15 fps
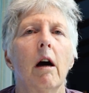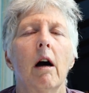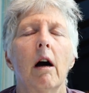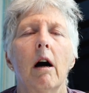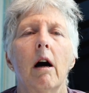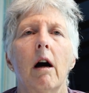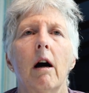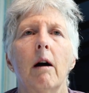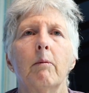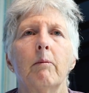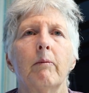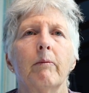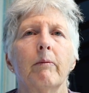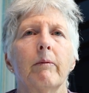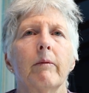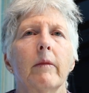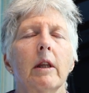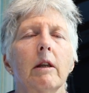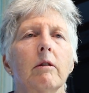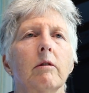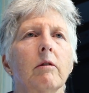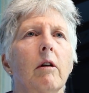Um,
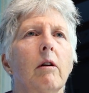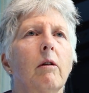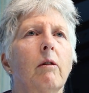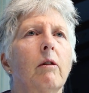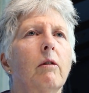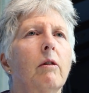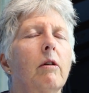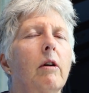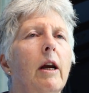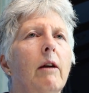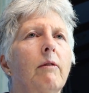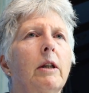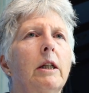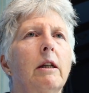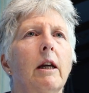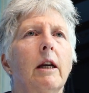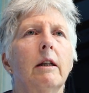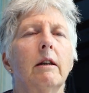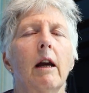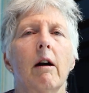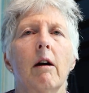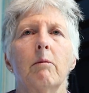so, every day
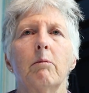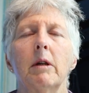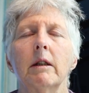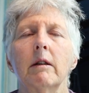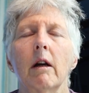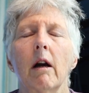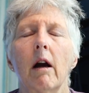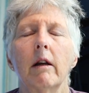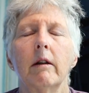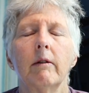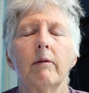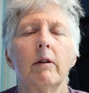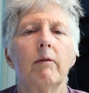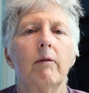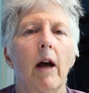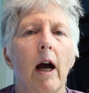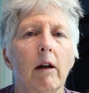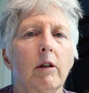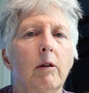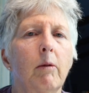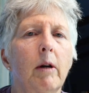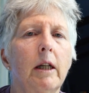now I've been kind of
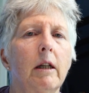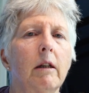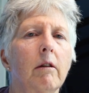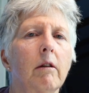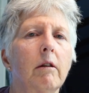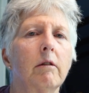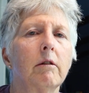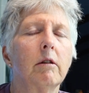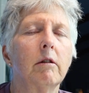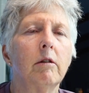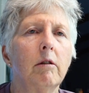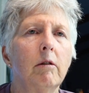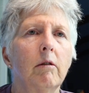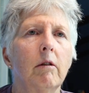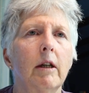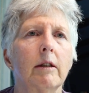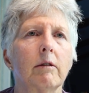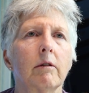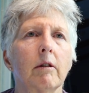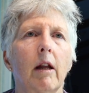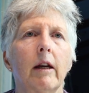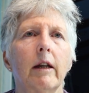evaluating the to do
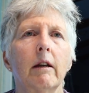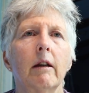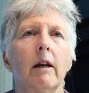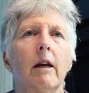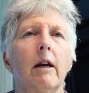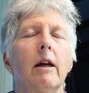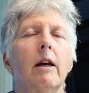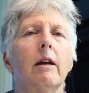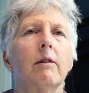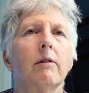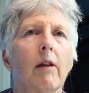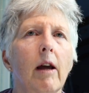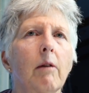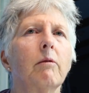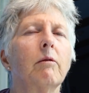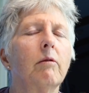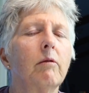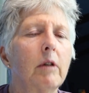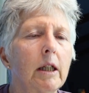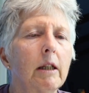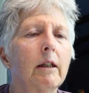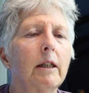list like, is that
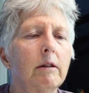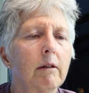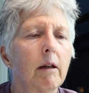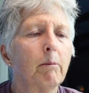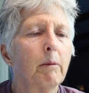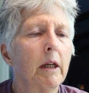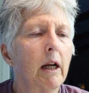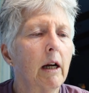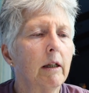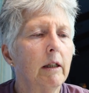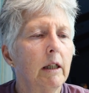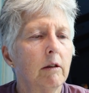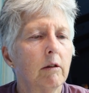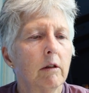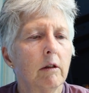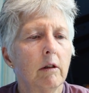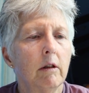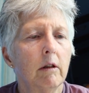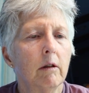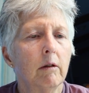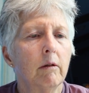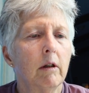really something I need to
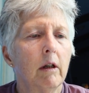do?